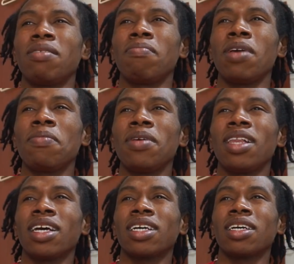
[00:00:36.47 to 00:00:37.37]
maybe
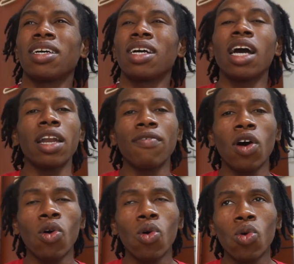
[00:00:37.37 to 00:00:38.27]
like kind
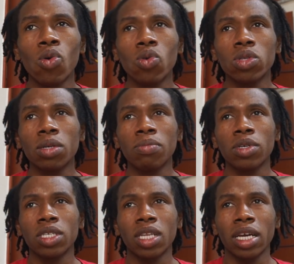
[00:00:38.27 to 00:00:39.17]
of old
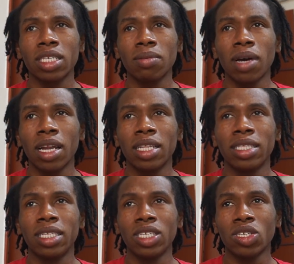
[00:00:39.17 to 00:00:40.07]
music, like some kind
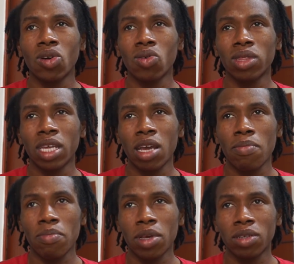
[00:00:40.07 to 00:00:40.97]
of disco
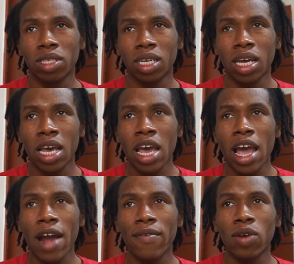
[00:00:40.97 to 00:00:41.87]
themed music.
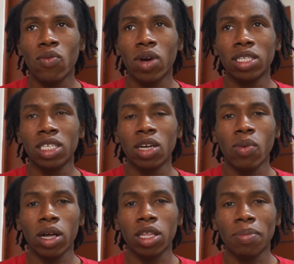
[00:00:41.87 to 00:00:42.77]
Every once in a
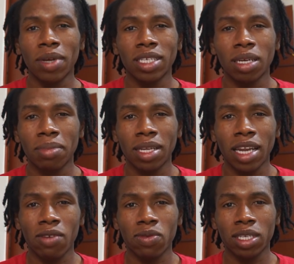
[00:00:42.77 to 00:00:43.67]
while they'll play something
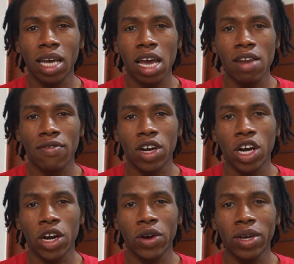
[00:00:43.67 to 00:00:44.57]
that was kind of
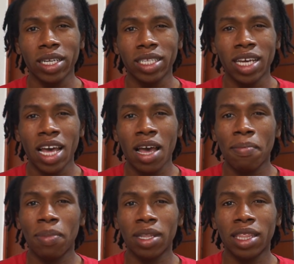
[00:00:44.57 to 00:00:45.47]
current,
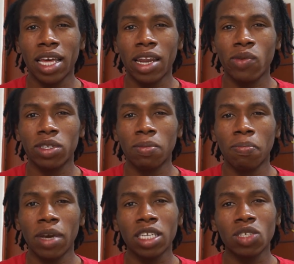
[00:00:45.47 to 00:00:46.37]
but then it was
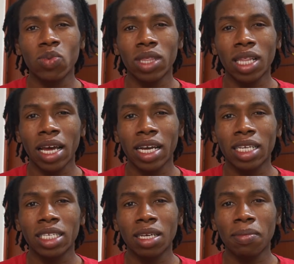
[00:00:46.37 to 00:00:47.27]
mixed with
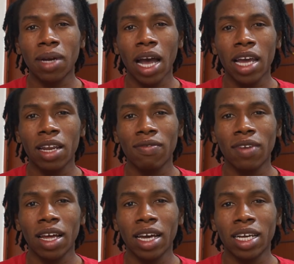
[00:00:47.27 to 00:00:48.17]
like some kind of
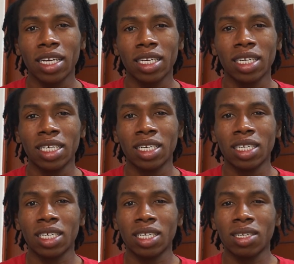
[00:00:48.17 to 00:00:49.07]
like
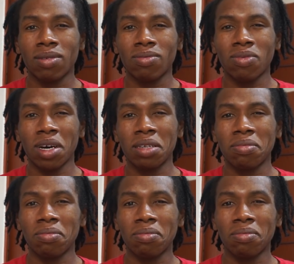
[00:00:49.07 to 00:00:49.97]
what